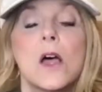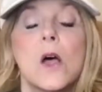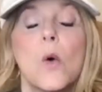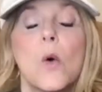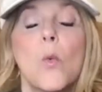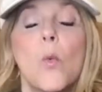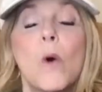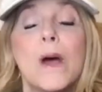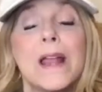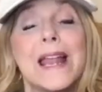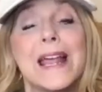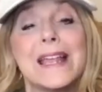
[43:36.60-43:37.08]

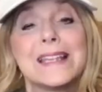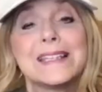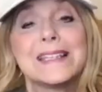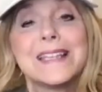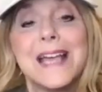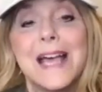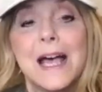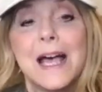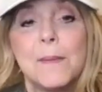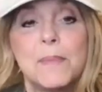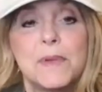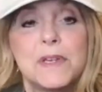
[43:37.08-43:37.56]
what has
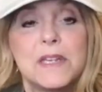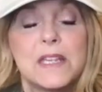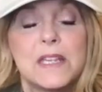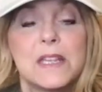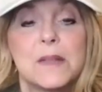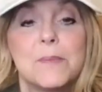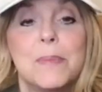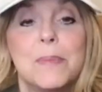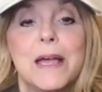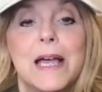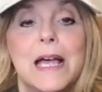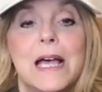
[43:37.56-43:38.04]
happened in
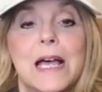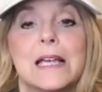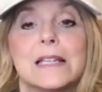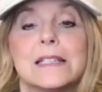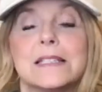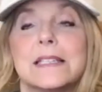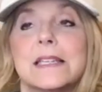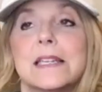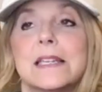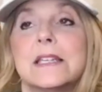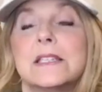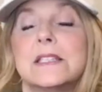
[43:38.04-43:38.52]
the
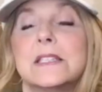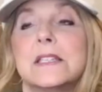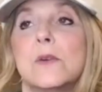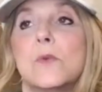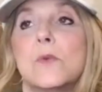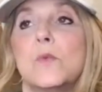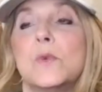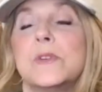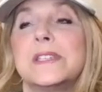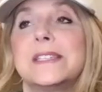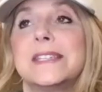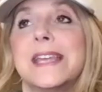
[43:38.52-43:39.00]
past is
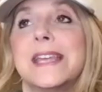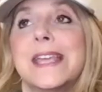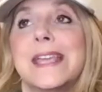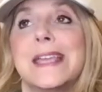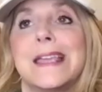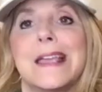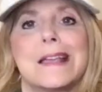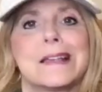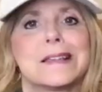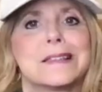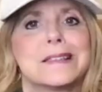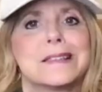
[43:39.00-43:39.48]
it would
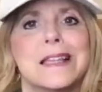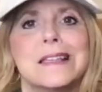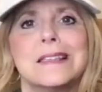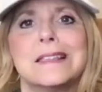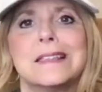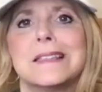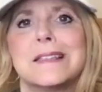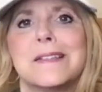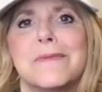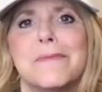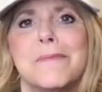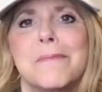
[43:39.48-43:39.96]
take
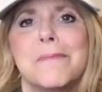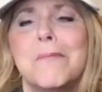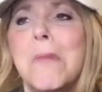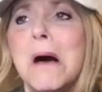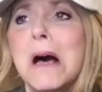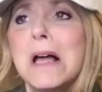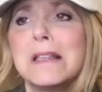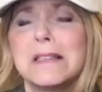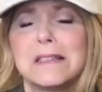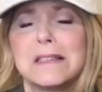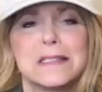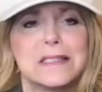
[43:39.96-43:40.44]
extensive
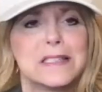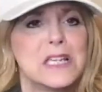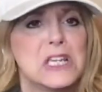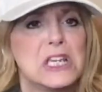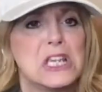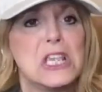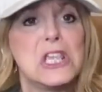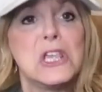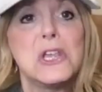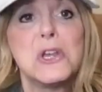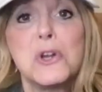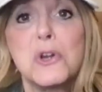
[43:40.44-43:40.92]
months and
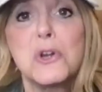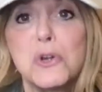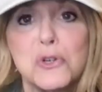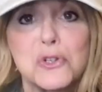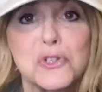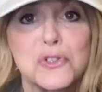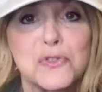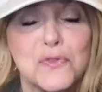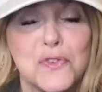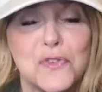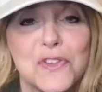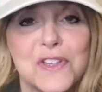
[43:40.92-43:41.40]

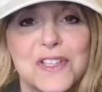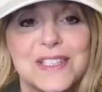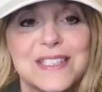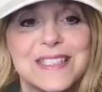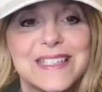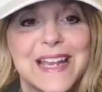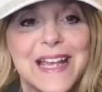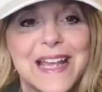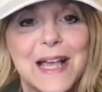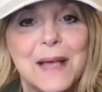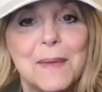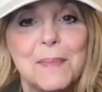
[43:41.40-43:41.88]
years for this
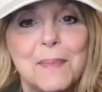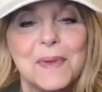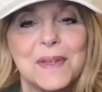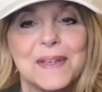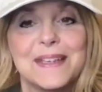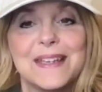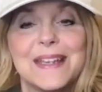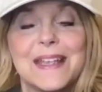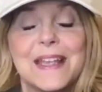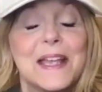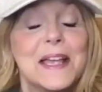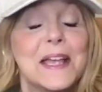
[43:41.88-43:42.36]
to
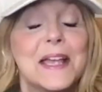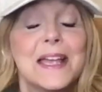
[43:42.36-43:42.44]
happen.